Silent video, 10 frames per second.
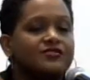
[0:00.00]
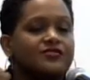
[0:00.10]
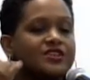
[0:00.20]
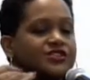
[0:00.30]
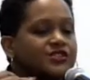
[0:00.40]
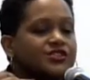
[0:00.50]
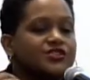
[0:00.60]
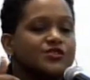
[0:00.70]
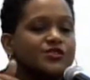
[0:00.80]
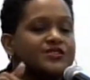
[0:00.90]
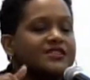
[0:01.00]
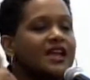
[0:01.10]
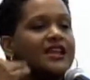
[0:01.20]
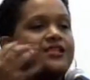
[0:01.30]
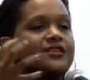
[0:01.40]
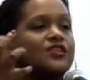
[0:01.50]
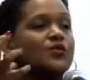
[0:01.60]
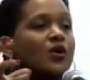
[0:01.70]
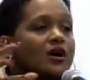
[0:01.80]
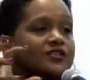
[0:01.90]
research notes, anything you
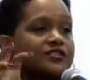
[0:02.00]
want